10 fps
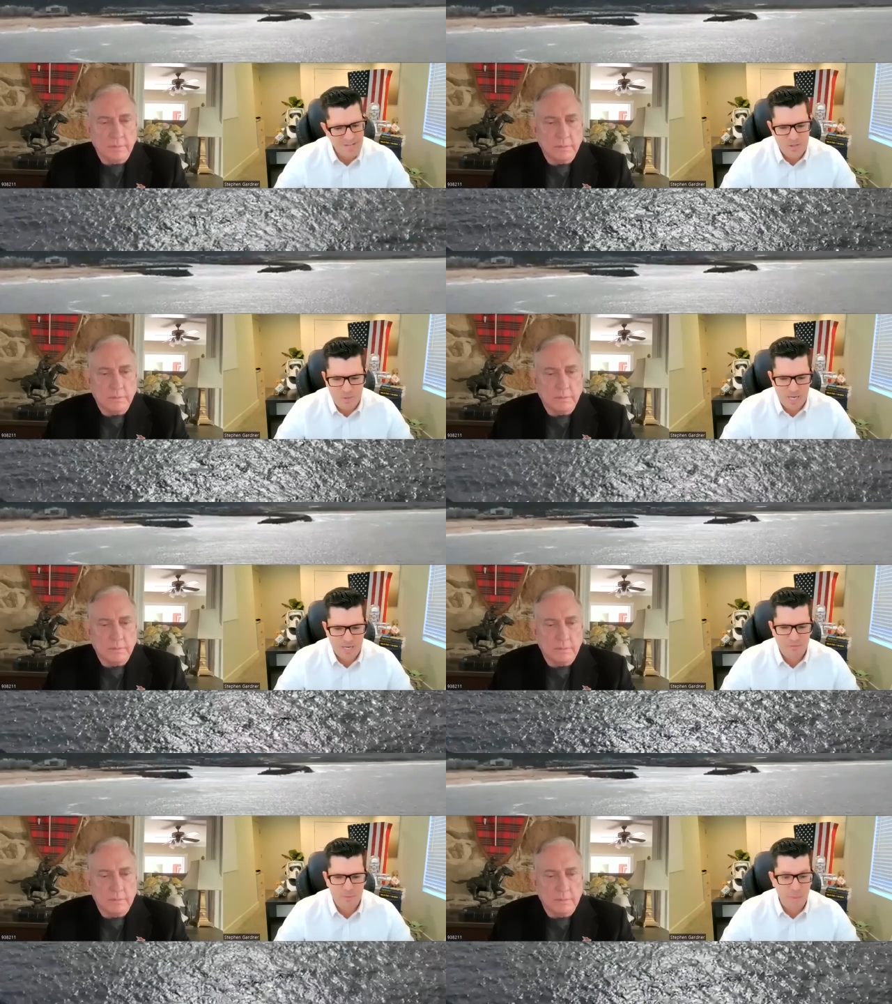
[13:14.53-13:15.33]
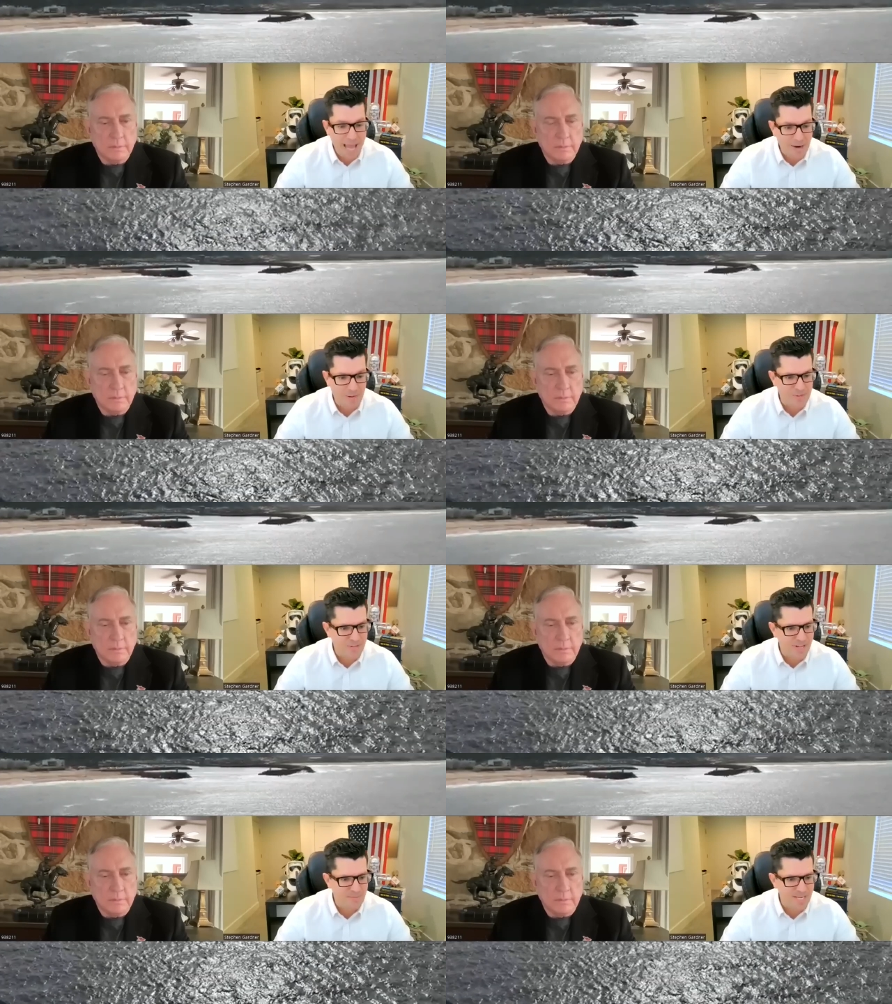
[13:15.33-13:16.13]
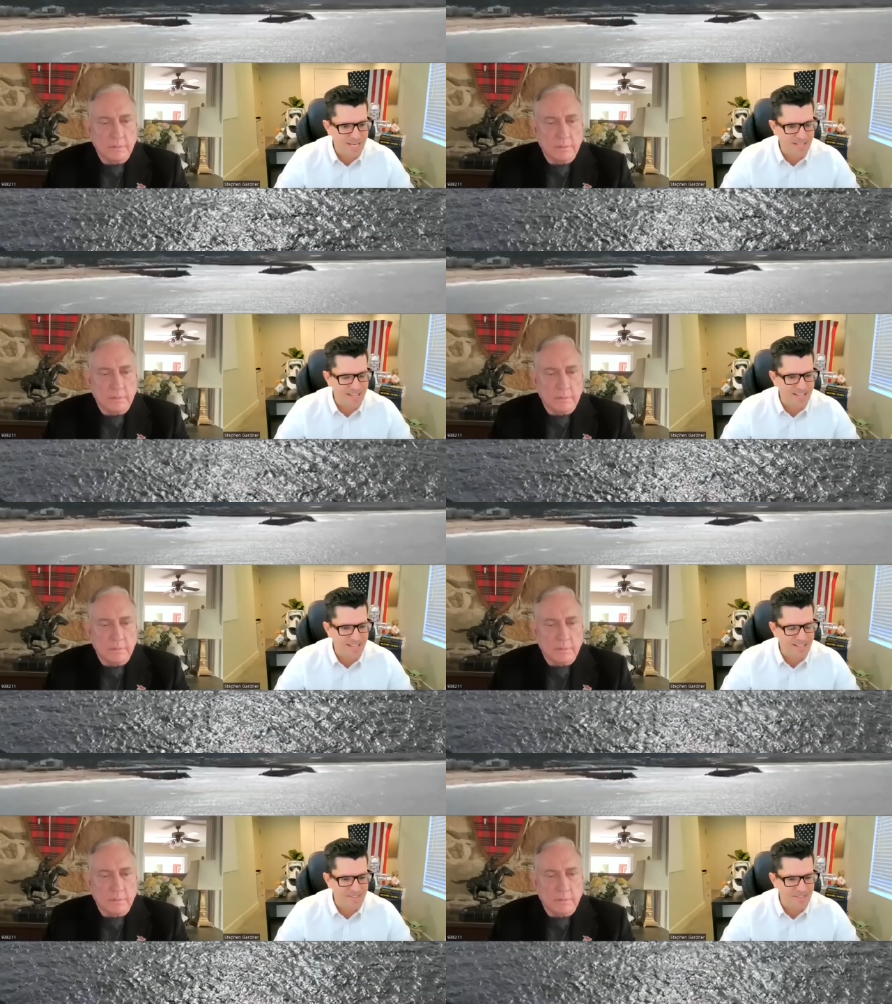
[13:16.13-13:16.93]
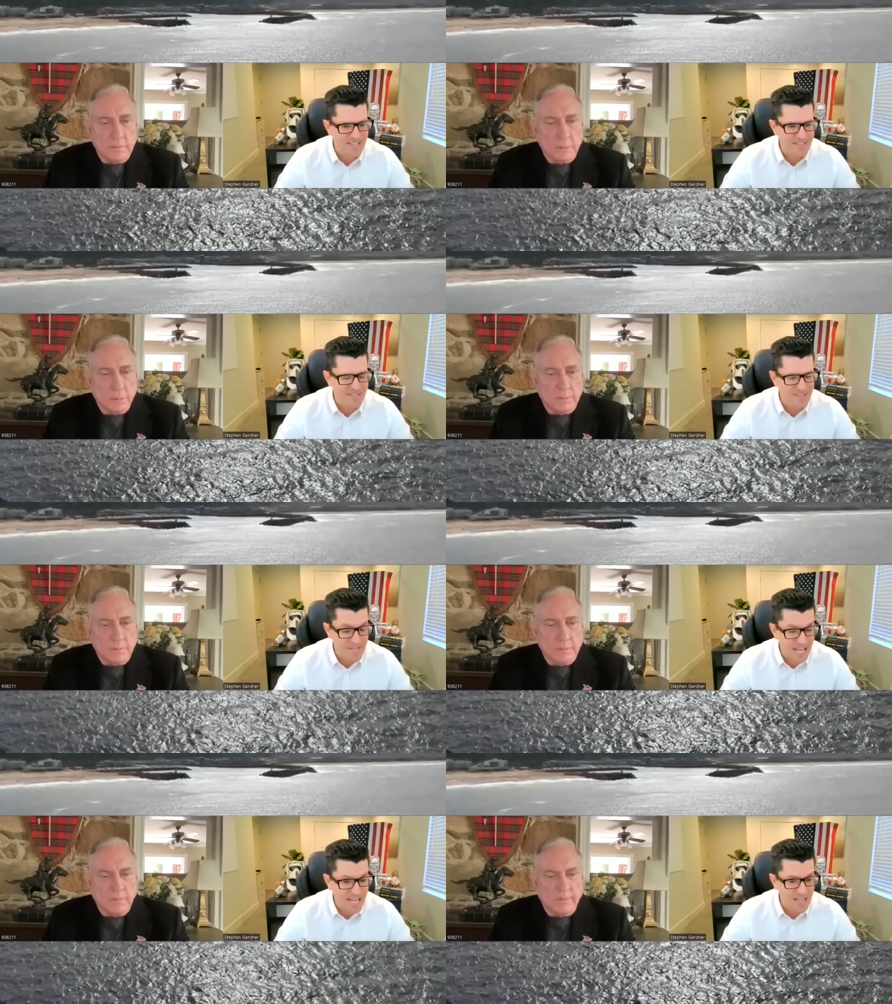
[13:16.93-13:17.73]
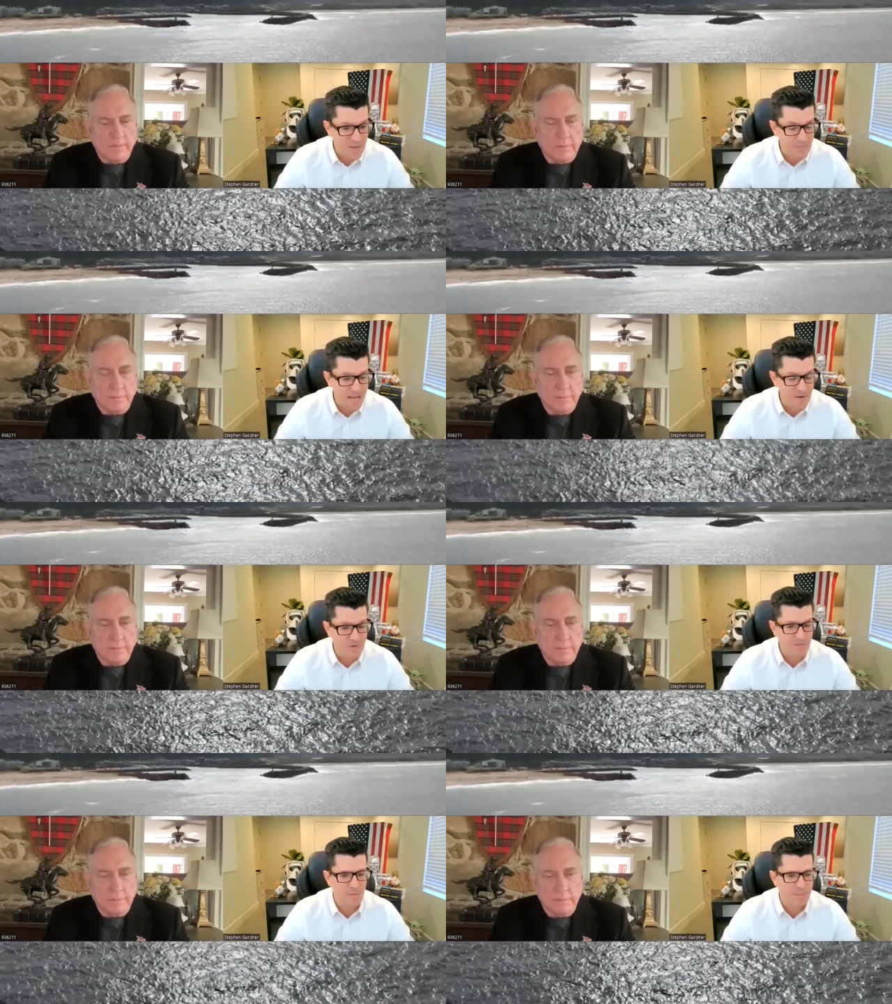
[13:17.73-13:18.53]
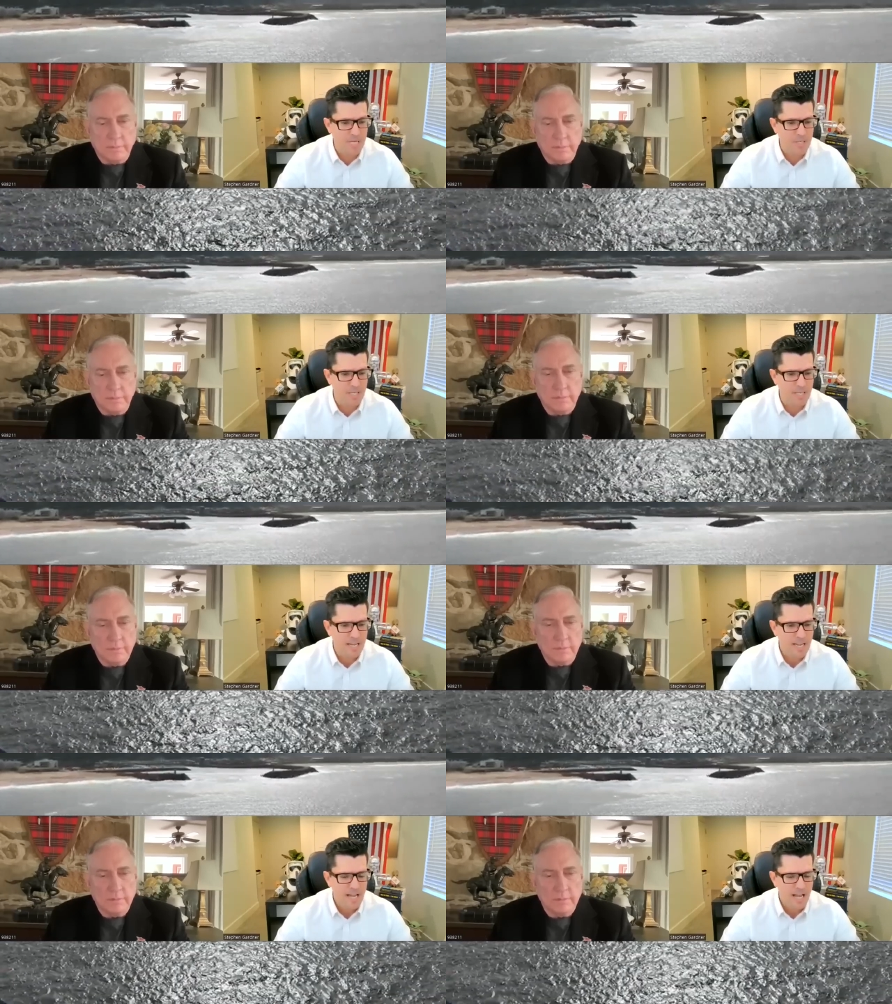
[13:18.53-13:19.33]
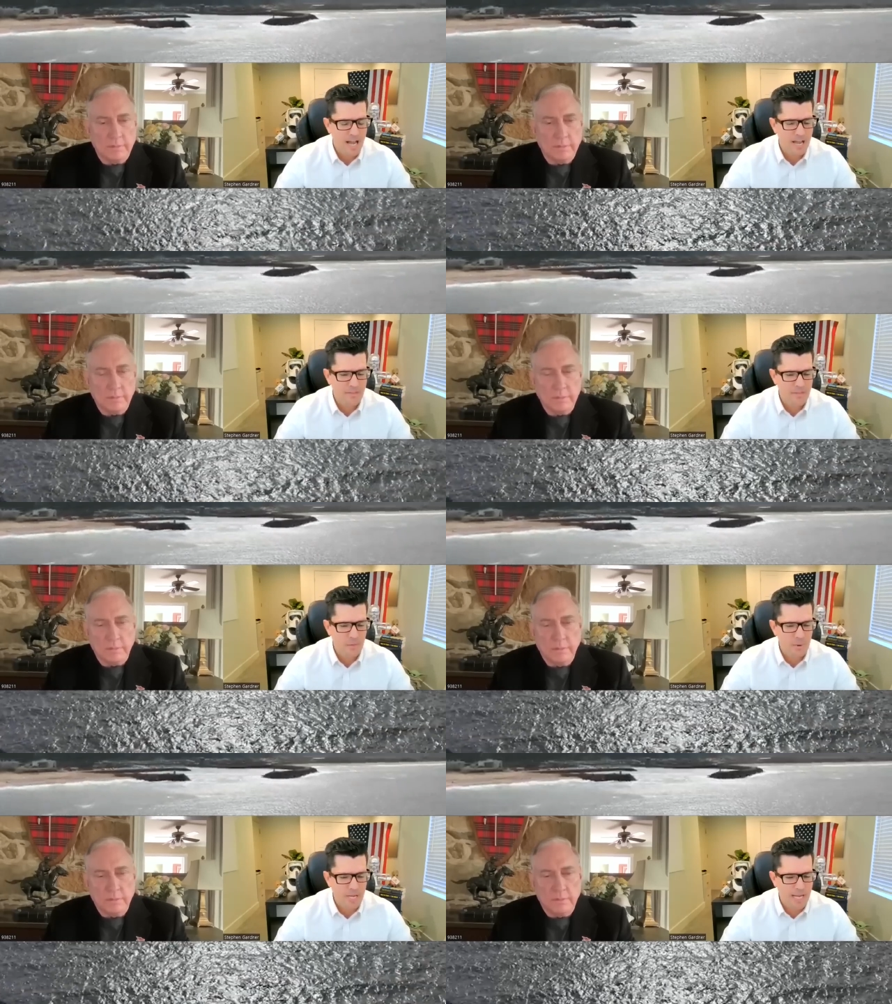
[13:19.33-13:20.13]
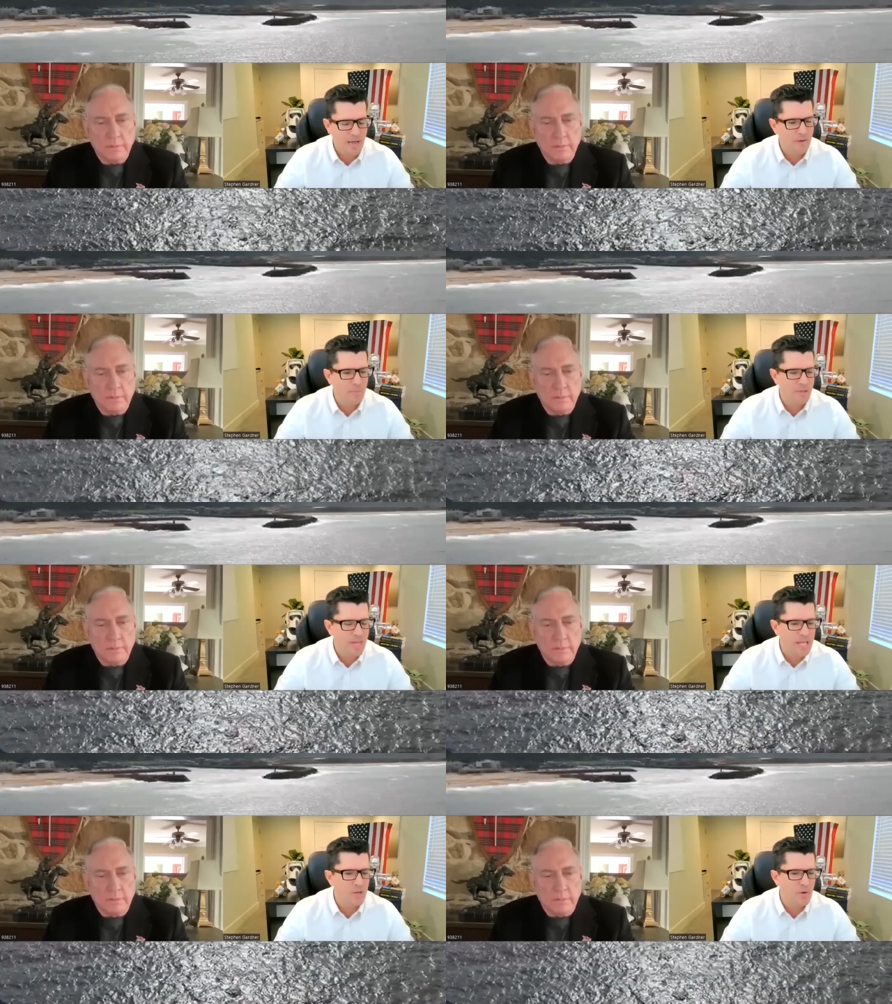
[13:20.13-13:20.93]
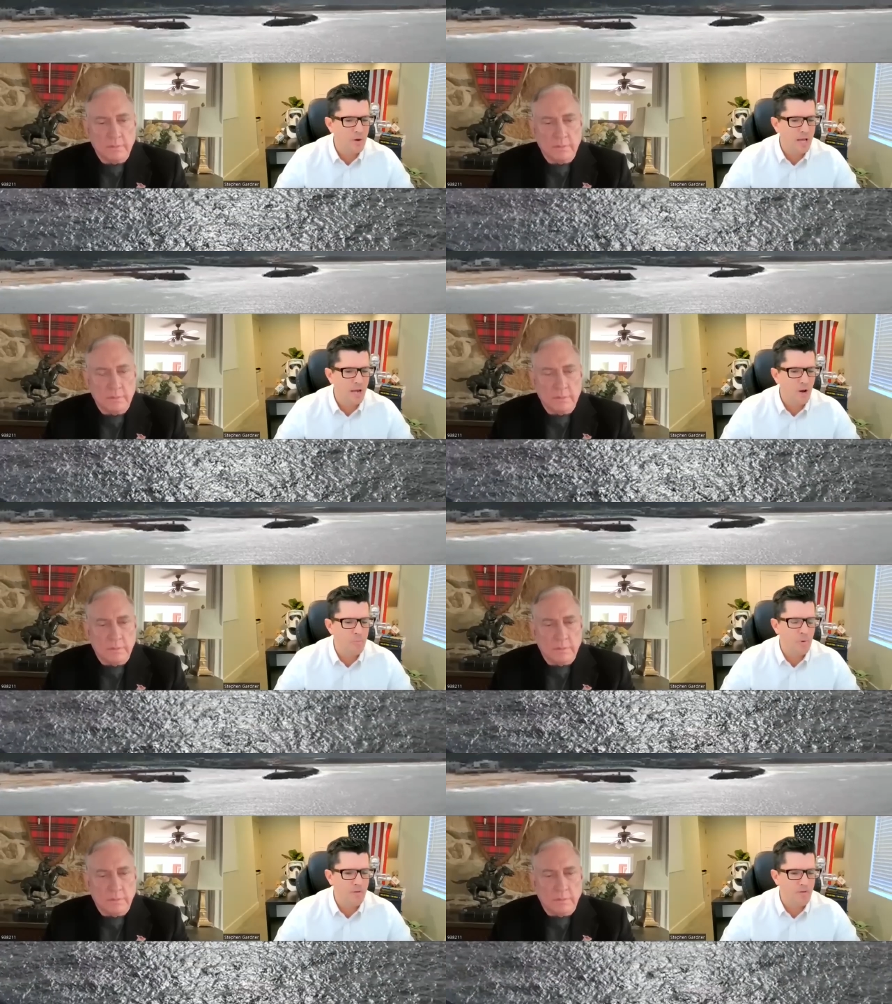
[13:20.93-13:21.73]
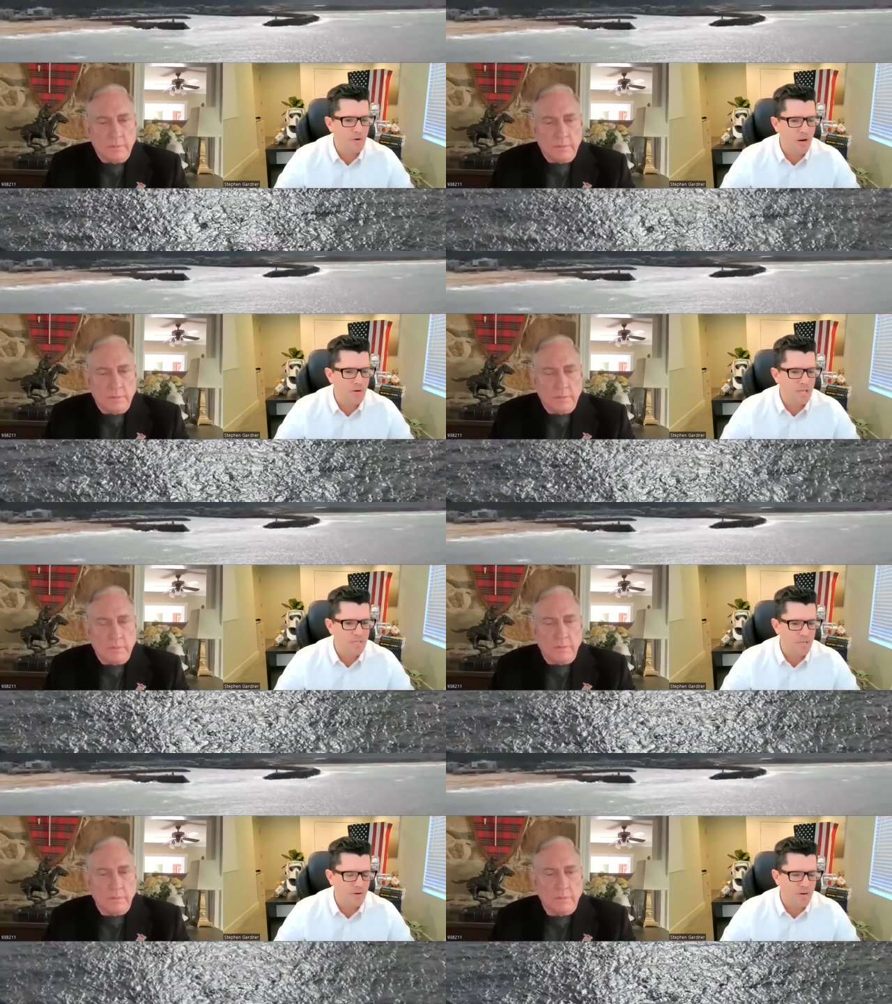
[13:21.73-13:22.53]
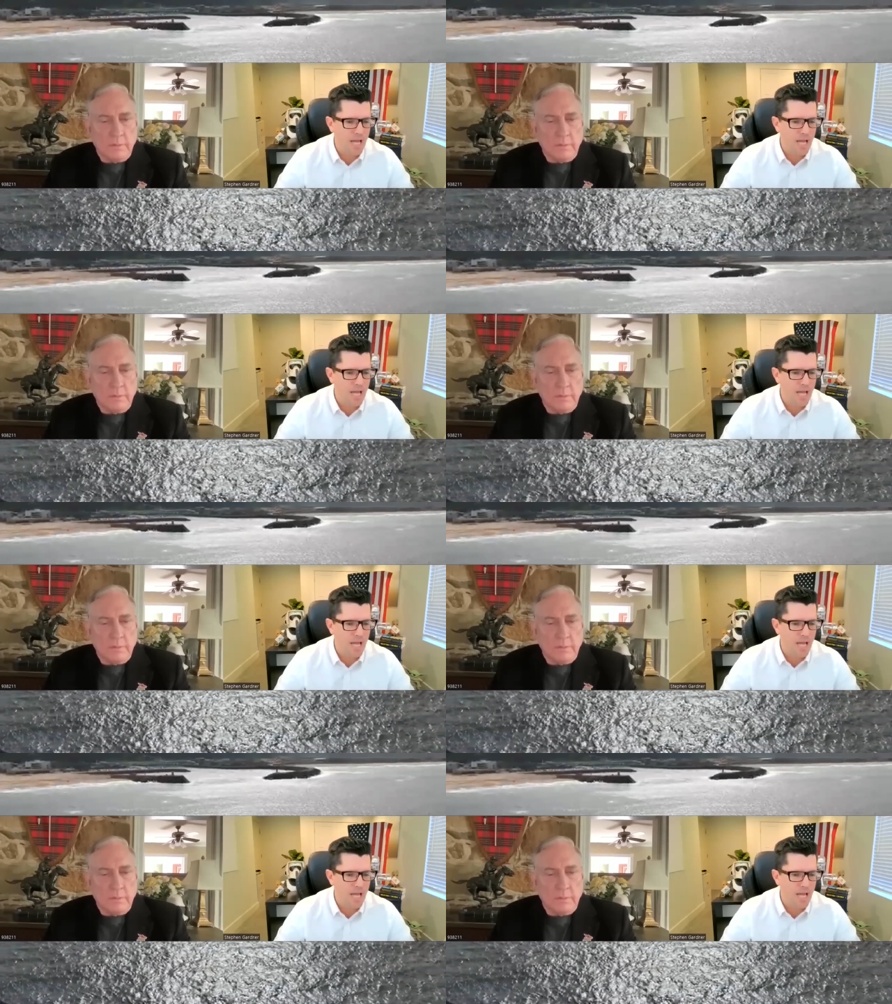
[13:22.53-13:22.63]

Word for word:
Speaker 1: so many different battles i mean it, it, it's it's insane the amount of information uh, that they're putting out there but thank you and I, I hope you have a great rest of your